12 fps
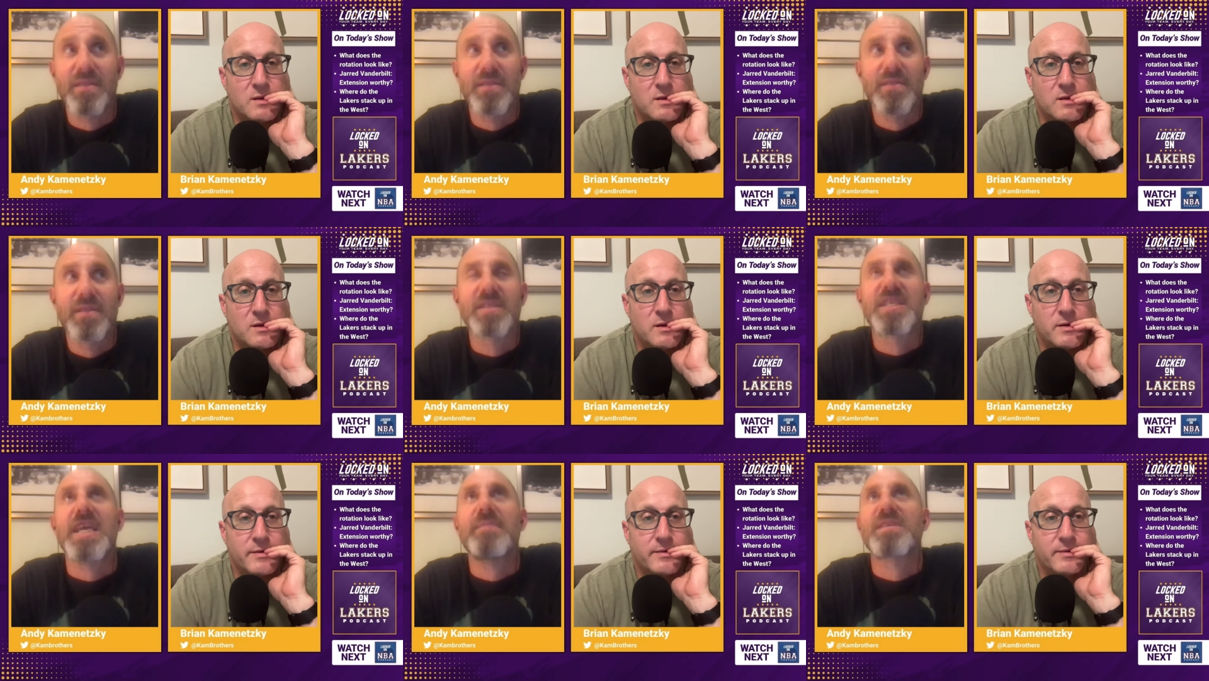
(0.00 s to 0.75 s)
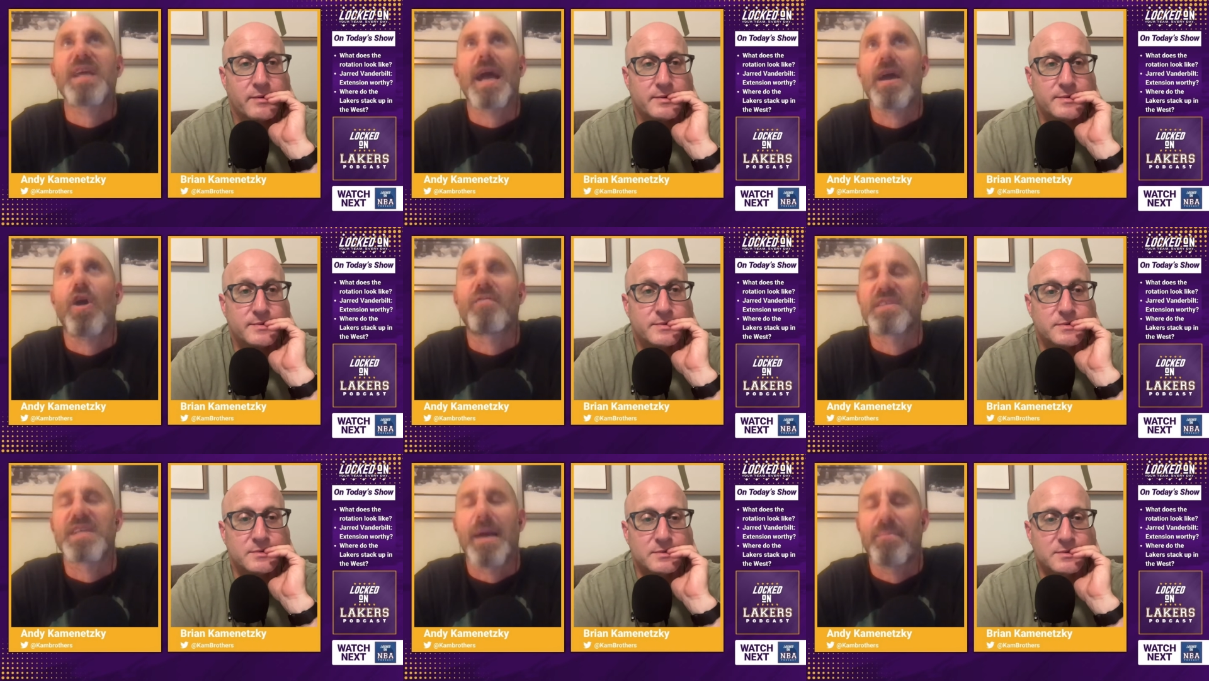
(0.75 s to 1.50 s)
Speaker 1: the teams that I,
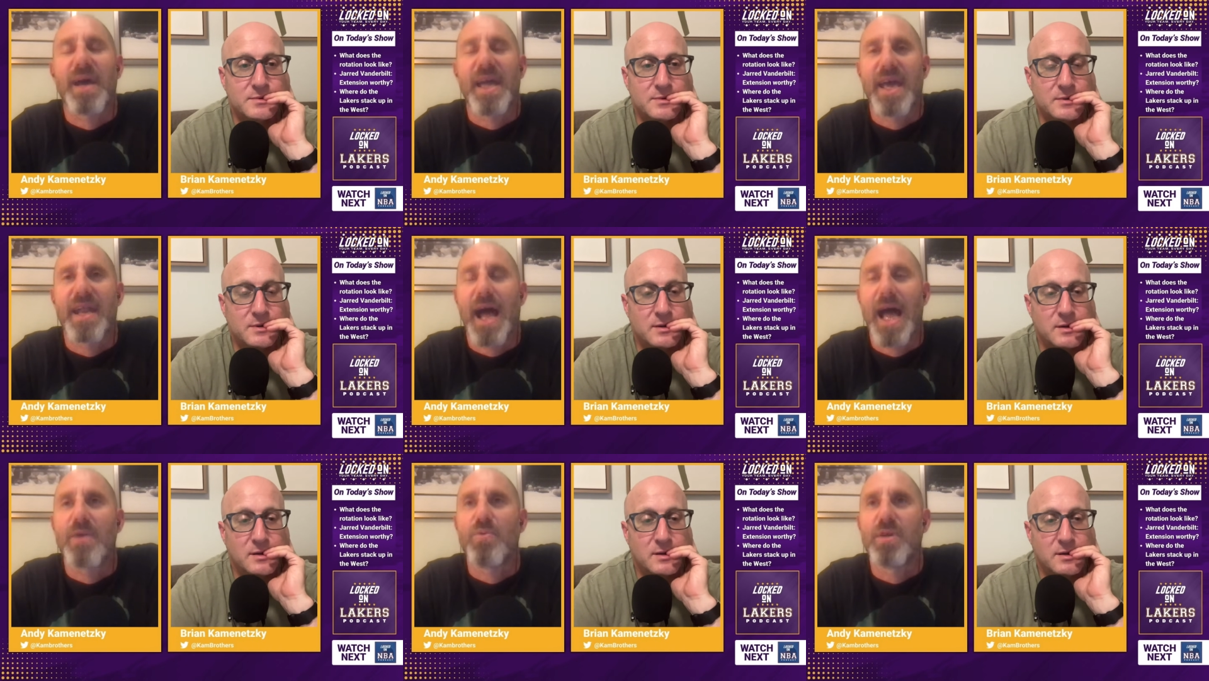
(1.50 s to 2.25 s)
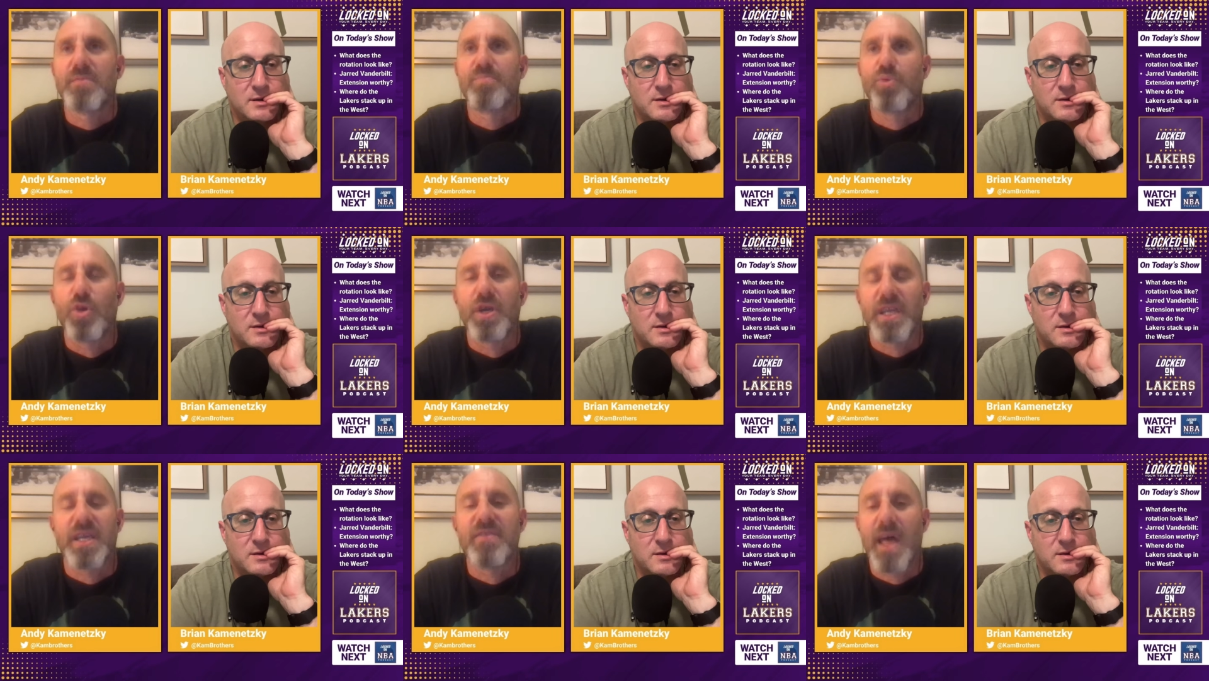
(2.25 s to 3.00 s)
off the top of my head, I would
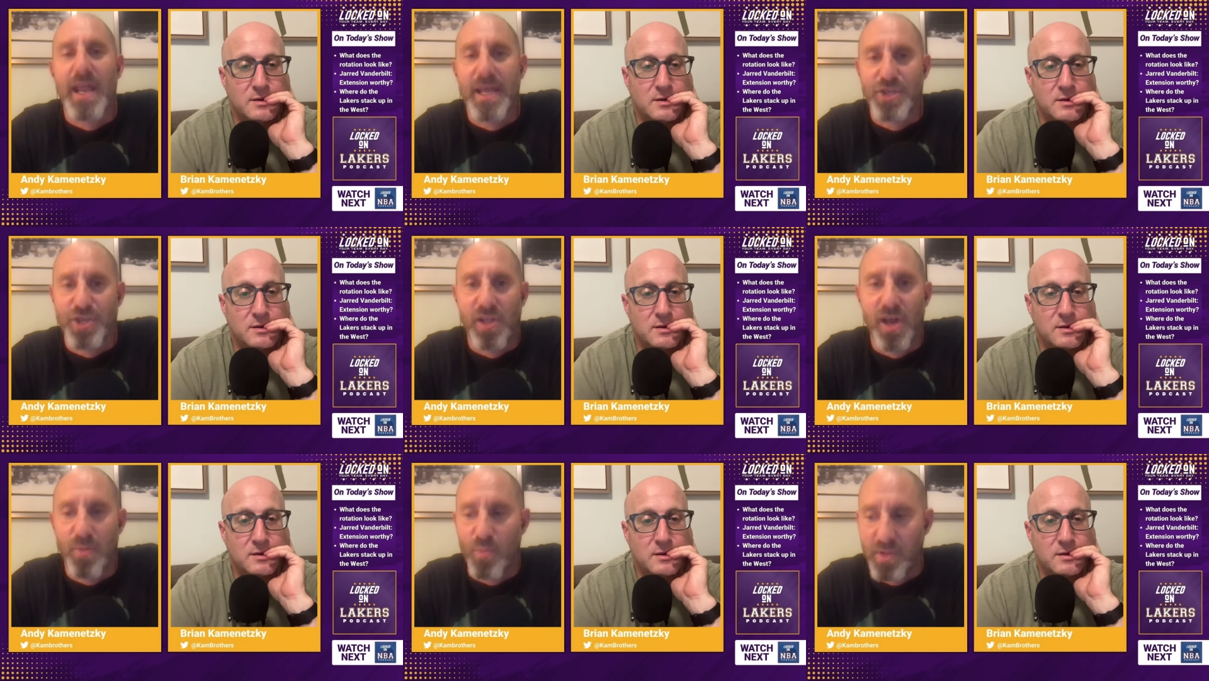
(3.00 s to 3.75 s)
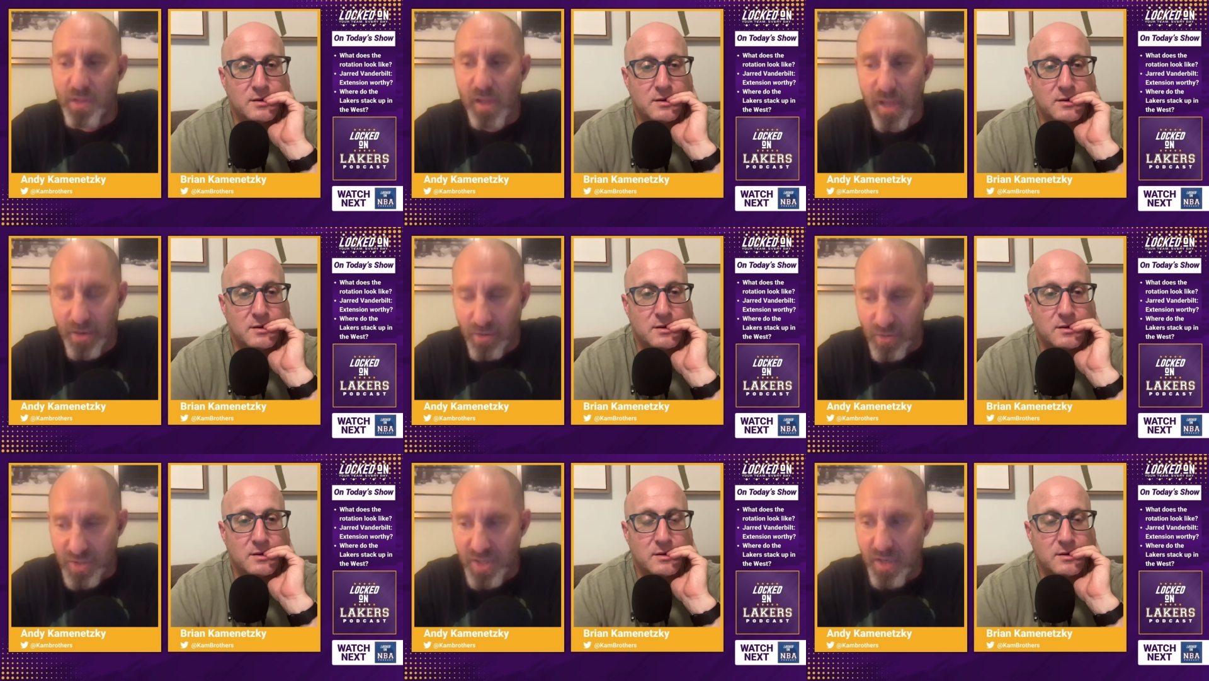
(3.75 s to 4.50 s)
put in that echelon with the
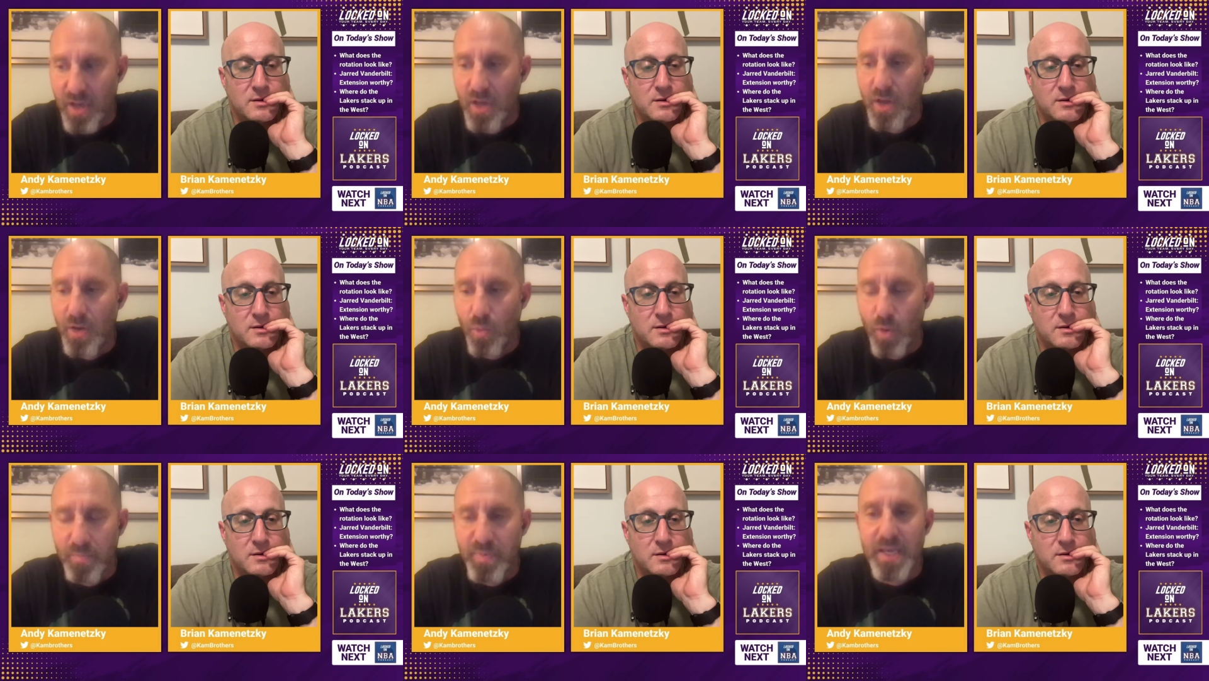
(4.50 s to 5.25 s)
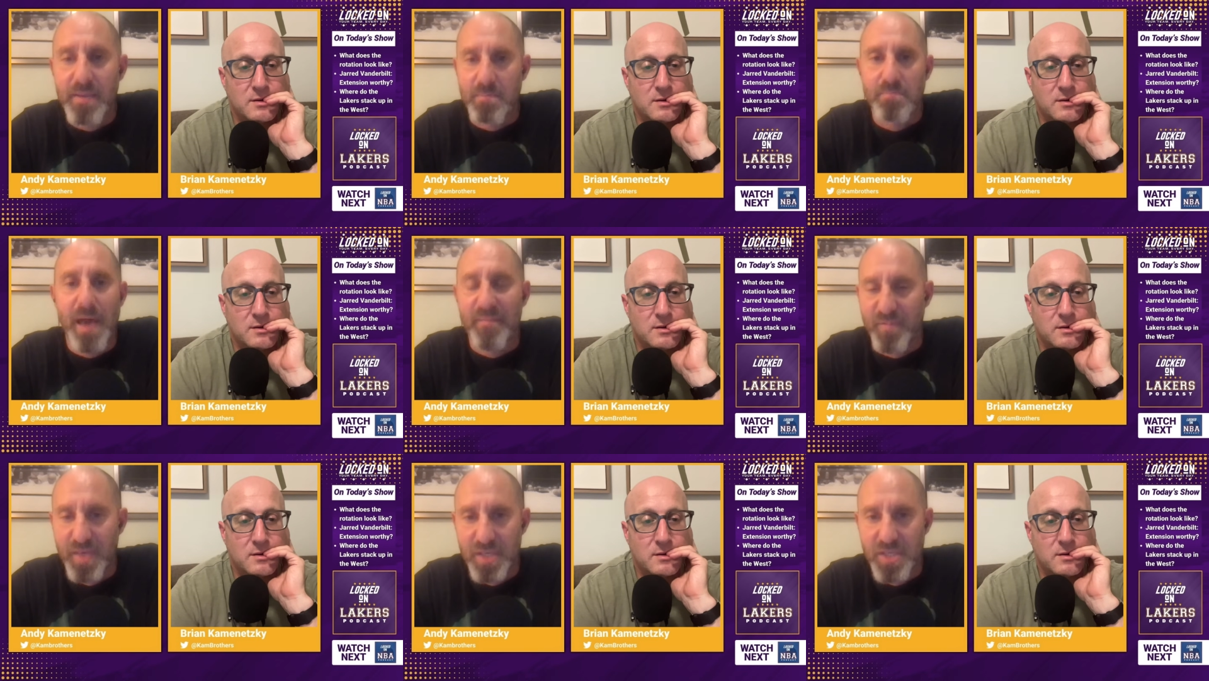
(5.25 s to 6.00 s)
Lakers would be
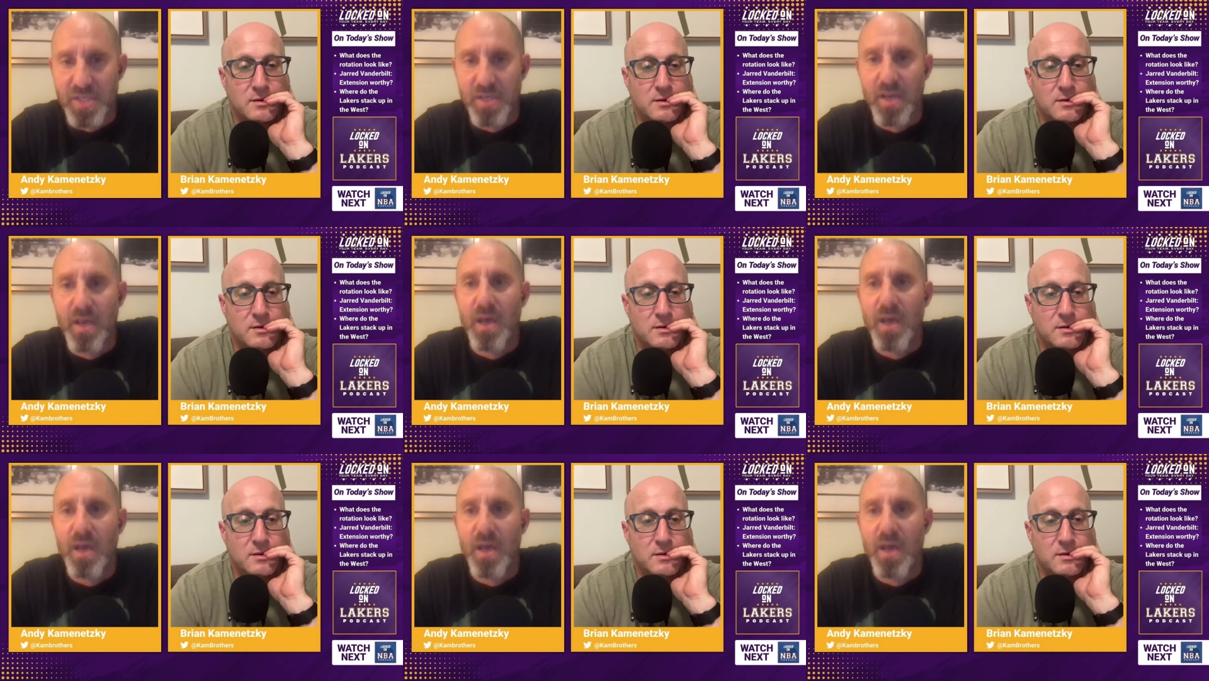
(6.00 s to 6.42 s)
Memphis.